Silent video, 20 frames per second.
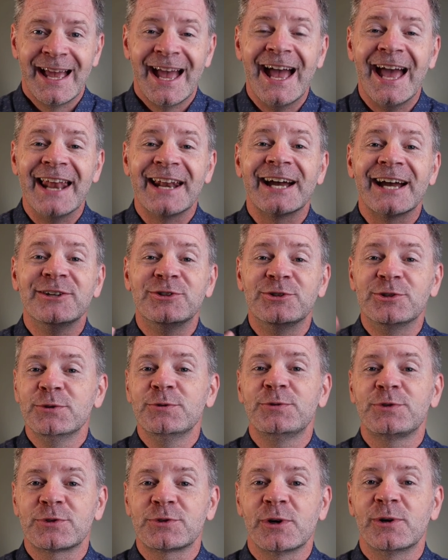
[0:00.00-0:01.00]
And I
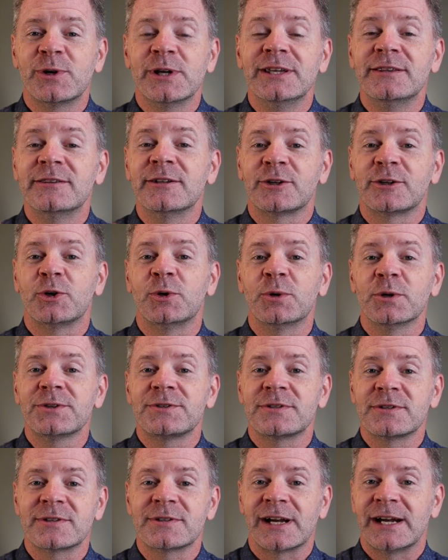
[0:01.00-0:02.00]
do so in the
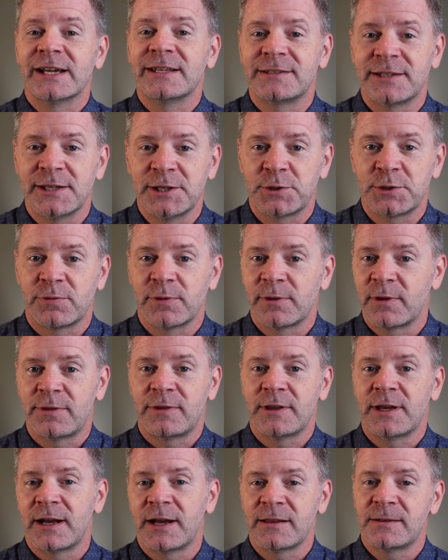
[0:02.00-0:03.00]
courses I teach for the
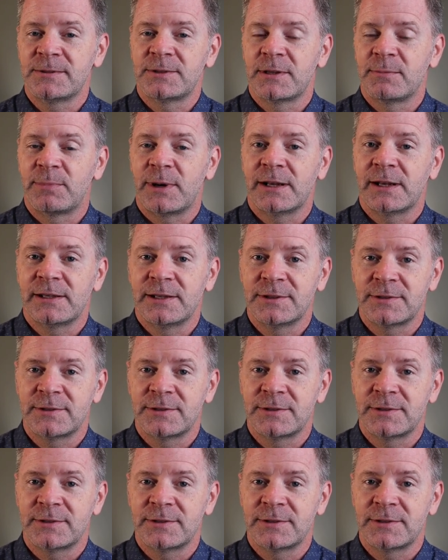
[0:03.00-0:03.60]
Theology of the Body